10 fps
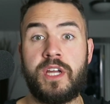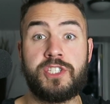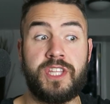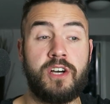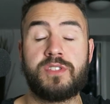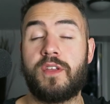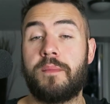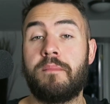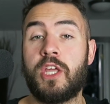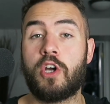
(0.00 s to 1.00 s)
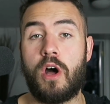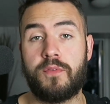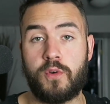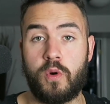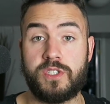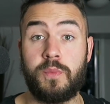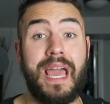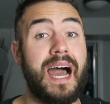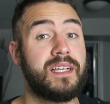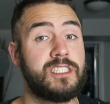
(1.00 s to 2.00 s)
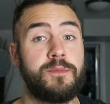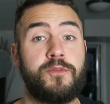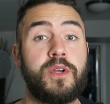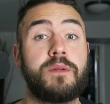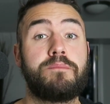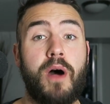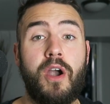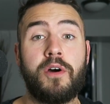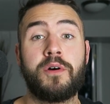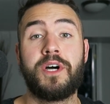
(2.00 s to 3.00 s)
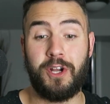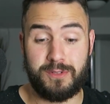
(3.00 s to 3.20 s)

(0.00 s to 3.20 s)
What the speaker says: range, and they also had a mini golf course, and we asked them if we could borrow,